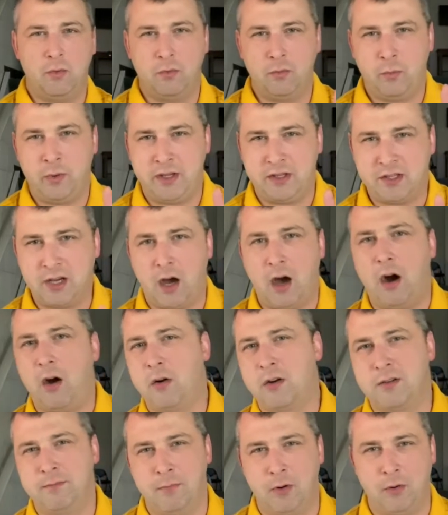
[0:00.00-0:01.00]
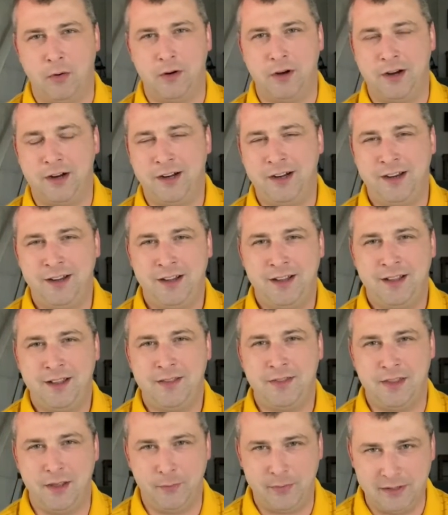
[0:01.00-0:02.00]
we talk more
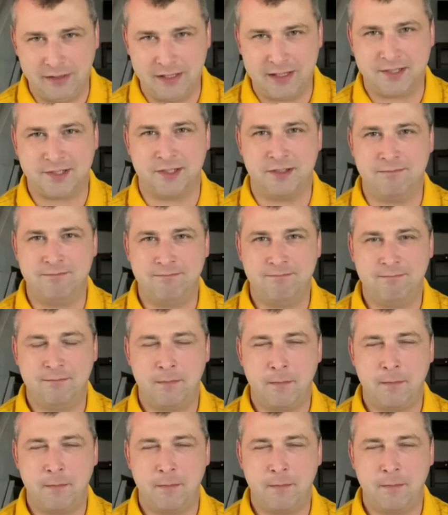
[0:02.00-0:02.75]
than we listen.